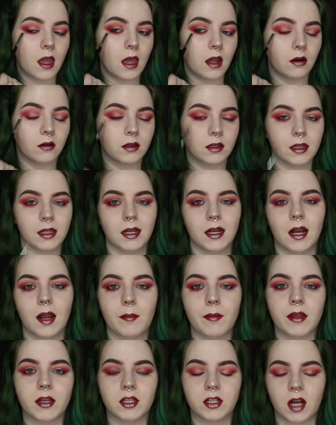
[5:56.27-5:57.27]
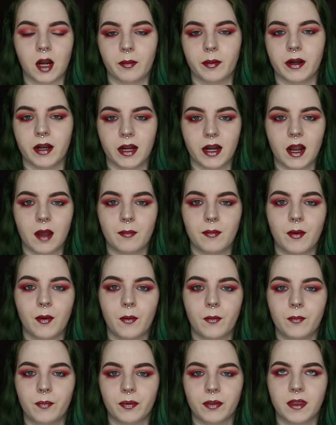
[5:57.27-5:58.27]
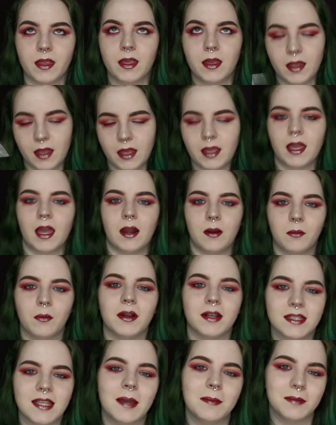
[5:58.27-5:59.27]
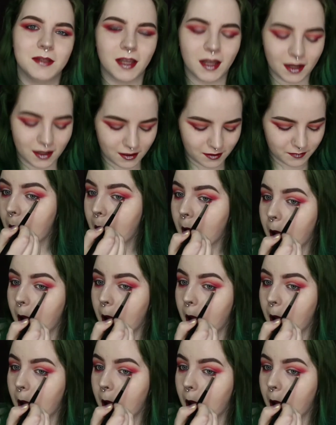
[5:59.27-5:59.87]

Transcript: And I'll clean it up and sharpen it up again once I'm done.